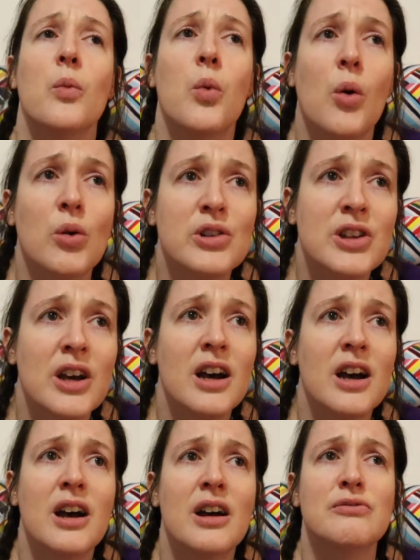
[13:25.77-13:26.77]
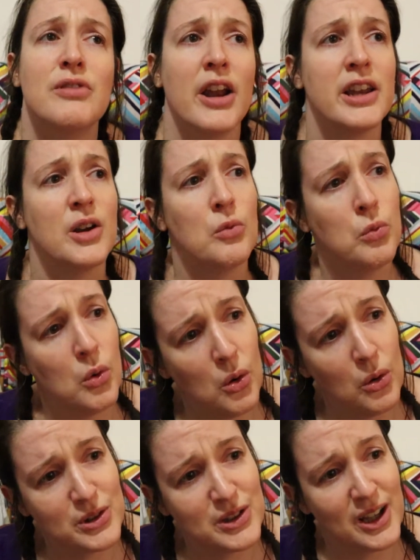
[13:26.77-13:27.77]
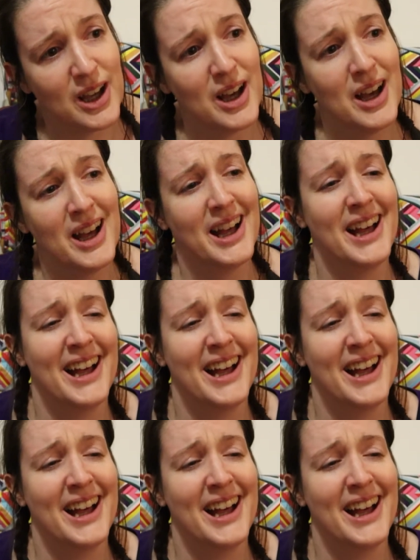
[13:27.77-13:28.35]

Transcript: water, running water,